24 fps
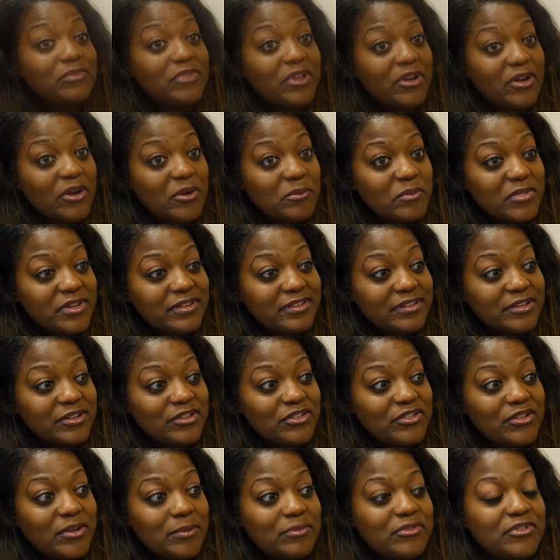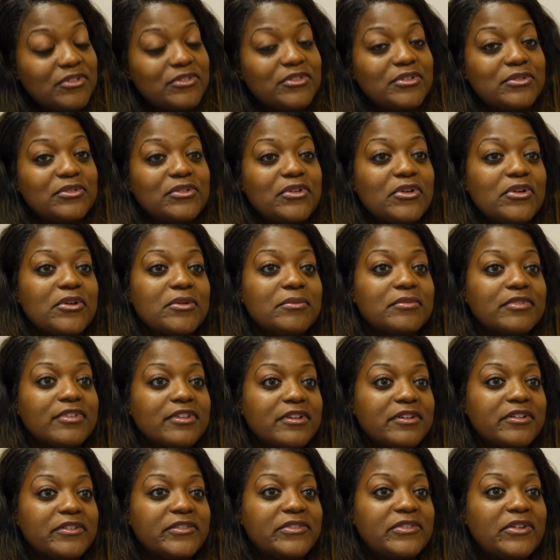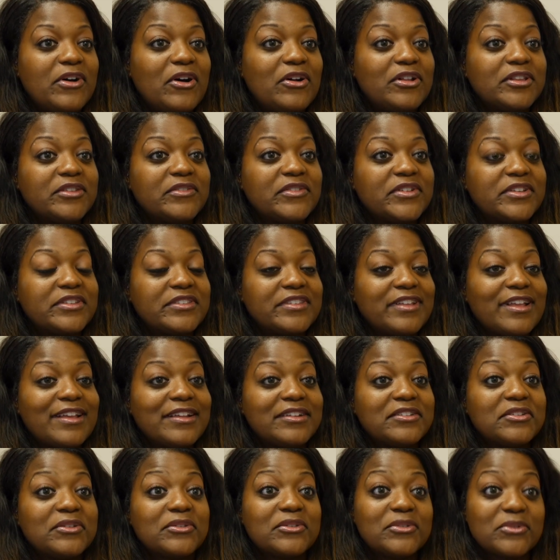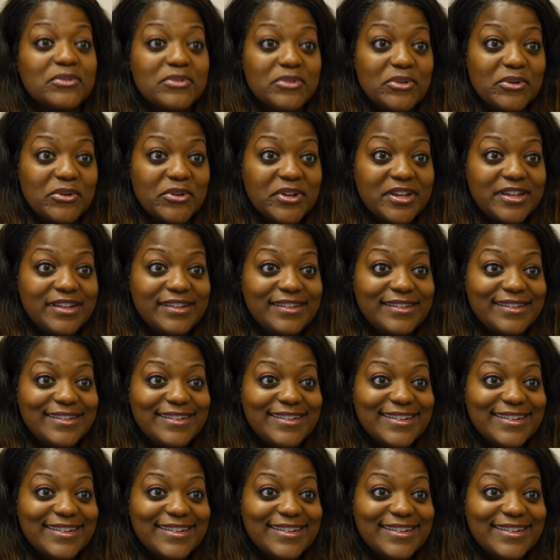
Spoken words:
There are misconceptions in terms of all of us scientists are nerdy.